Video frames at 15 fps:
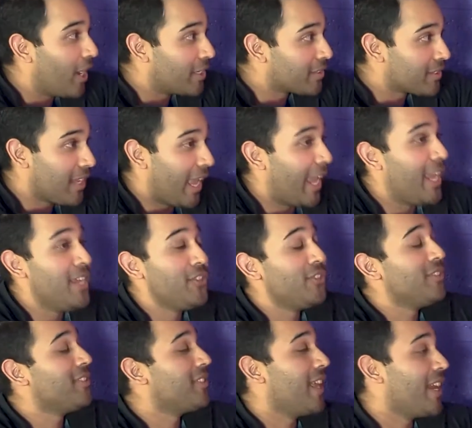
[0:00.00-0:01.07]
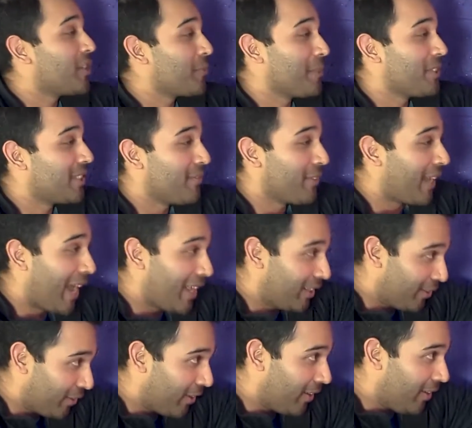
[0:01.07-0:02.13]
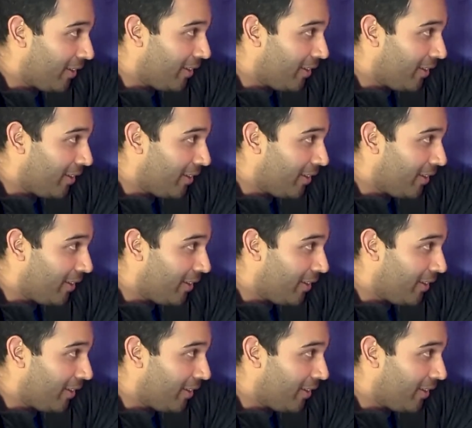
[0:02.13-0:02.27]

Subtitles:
us, Asian / Pacific Islander.